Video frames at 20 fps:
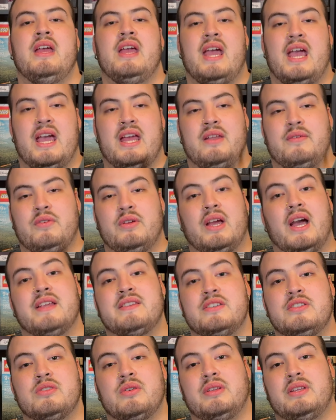And if you guys
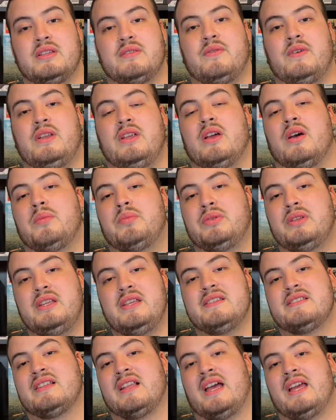enjoyed this video,
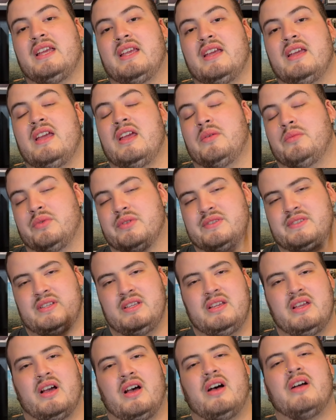please like it, and we'll see
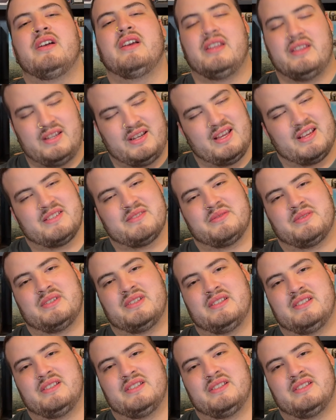y'all in the next one.